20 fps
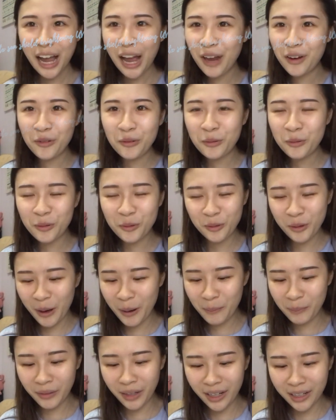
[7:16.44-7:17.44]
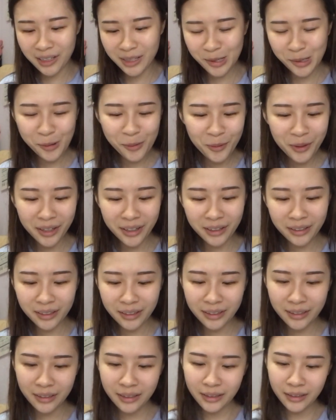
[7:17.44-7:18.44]
I don't know, I'm like so
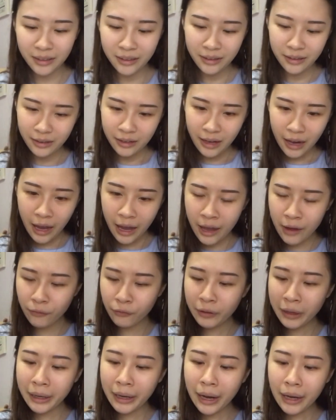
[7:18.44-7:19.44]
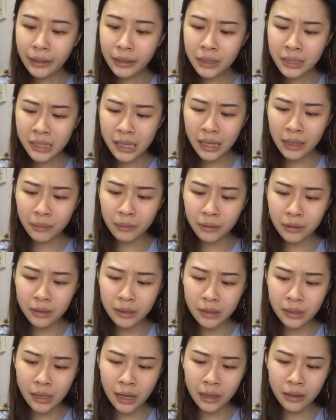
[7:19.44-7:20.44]
weird. I have like other
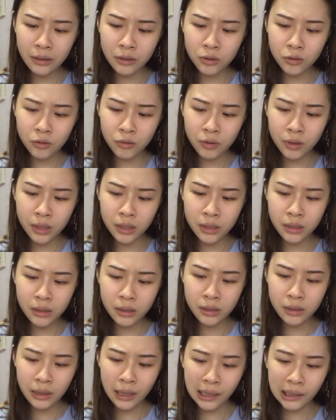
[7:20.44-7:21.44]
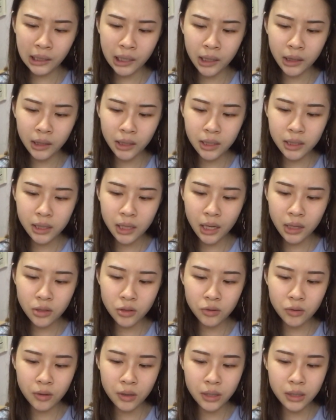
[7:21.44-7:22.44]
sunscreens, like tinted
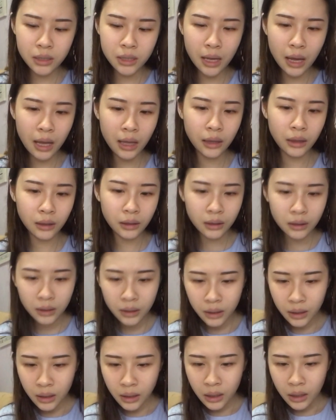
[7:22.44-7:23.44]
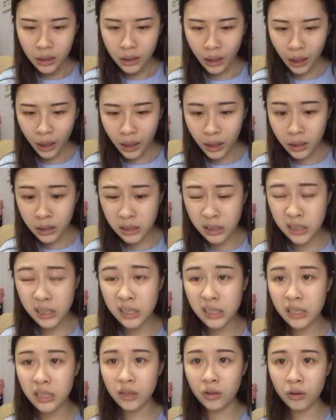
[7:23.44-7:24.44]
sunscreens and like a
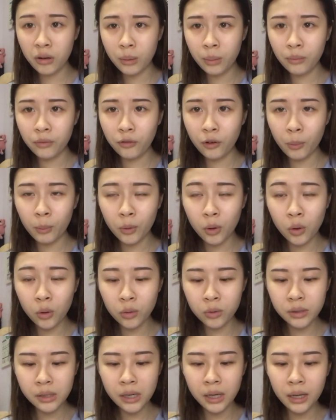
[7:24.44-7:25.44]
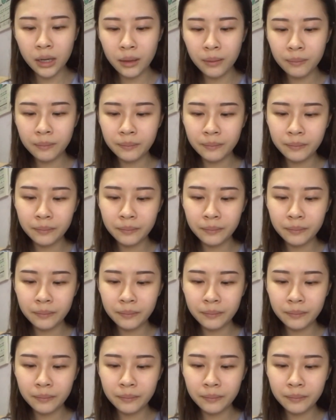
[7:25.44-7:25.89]
CC cream from Kose.